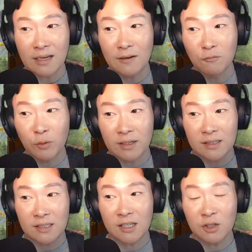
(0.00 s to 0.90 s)
if we
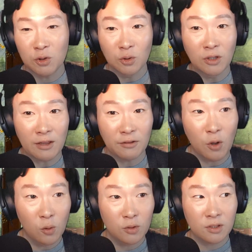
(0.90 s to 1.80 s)
continue to let
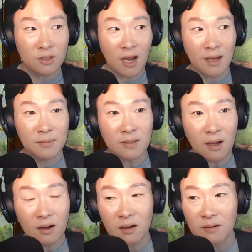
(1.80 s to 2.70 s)
those types
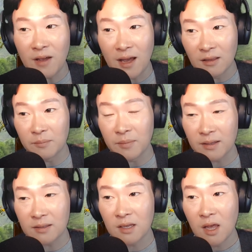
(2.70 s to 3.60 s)
of
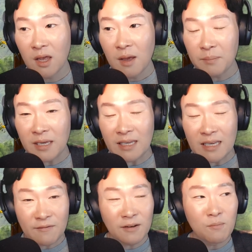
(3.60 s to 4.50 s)
elements be
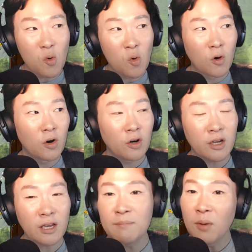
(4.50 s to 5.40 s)
even more
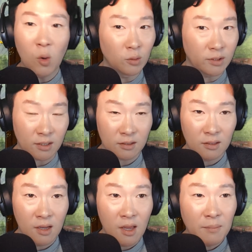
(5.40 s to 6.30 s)
emboldened.
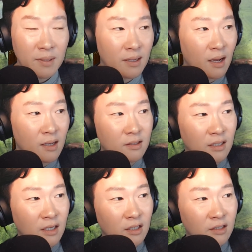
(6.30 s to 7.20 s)
Because
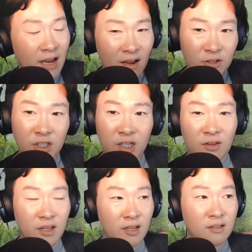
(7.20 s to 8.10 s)
now she
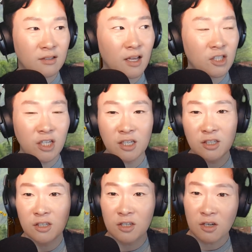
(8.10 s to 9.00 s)
thinks that she can
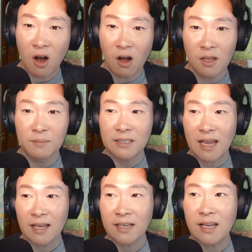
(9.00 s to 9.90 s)
just call up
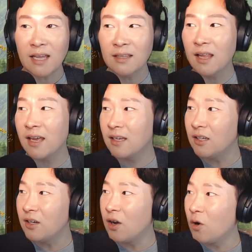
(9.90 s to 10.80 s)
daddy and, like, you
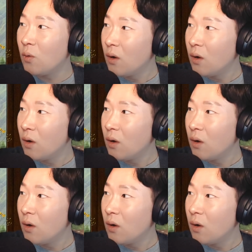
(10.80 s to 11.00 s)
know,